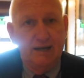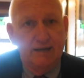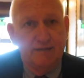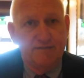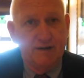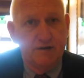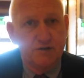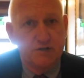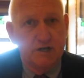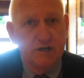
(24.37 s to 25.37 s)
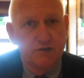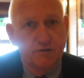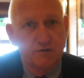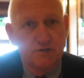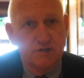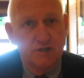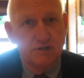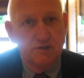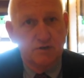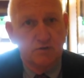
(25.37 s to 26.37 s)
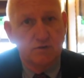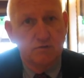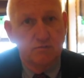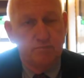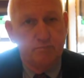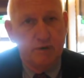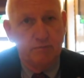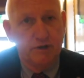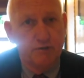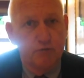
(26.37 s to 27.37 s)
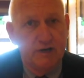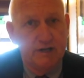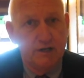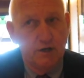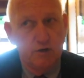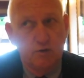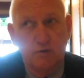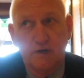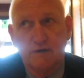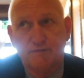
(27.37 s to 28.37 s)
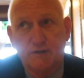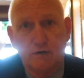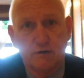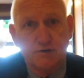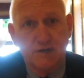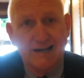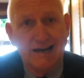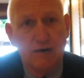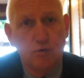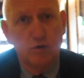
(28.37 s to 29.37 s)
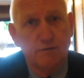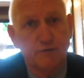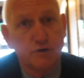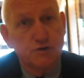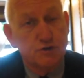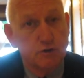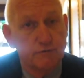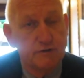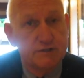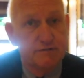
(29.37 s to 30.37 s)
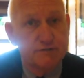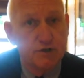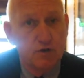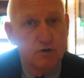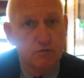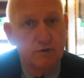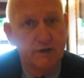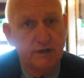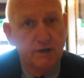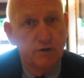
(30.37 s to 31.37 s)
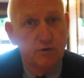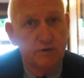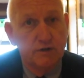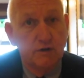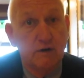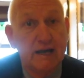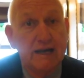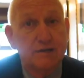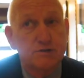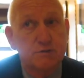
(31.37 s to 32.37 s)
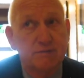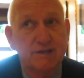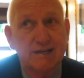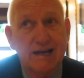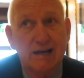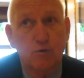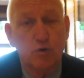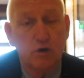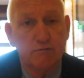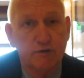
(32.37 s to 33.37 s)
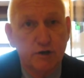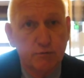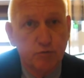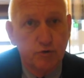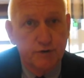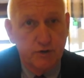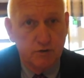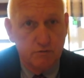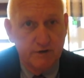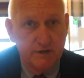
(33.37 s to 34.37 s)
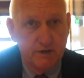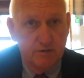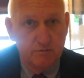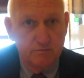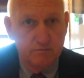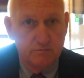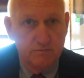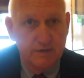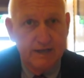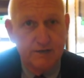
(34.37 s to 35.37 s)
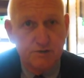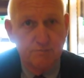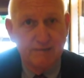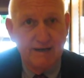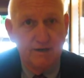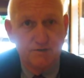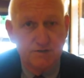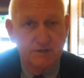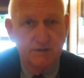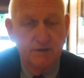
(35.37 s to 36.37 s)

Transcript: The fairness doctrine says on public radio, if there is an hour of conservative talk radio, then there has to be an hour of liberal talk radio. It has to balance it.